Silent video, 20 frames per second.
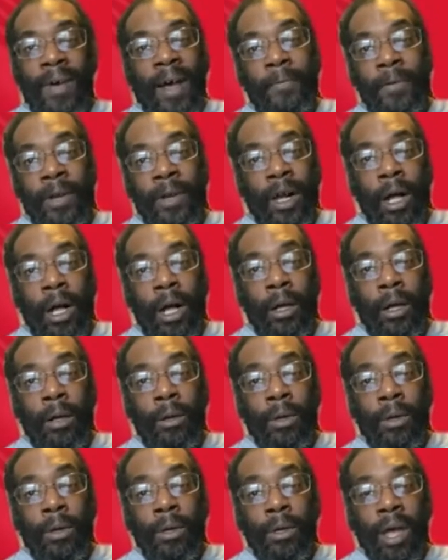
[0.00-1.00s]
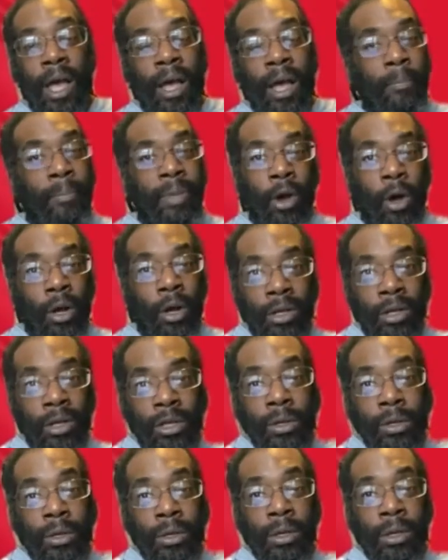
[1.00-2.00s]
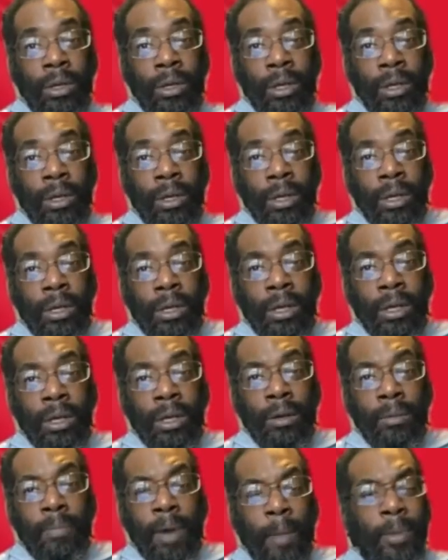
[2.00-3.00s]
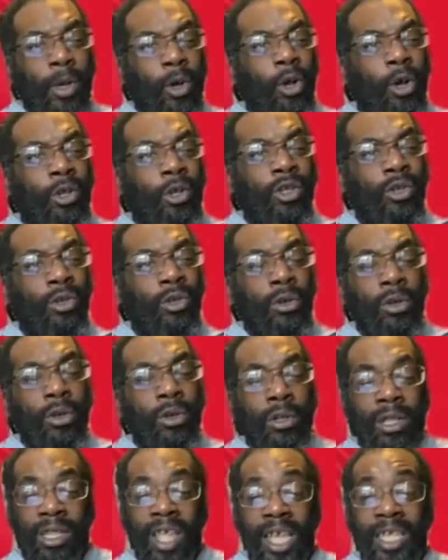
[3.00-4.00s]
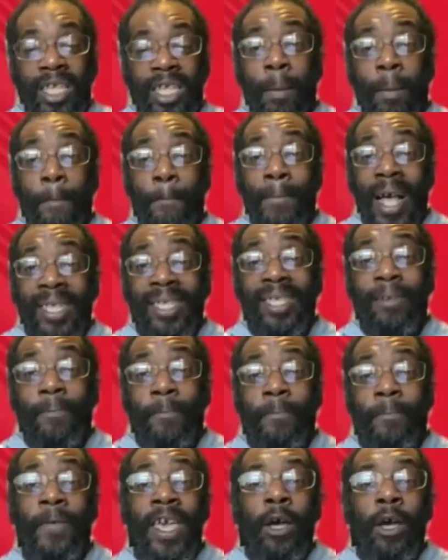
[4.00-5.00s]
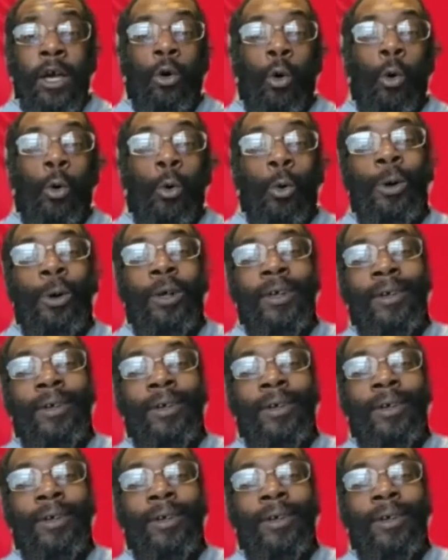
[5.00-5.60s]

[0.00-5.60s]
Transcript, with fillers: of Africa and beyond. But because this massive vehicle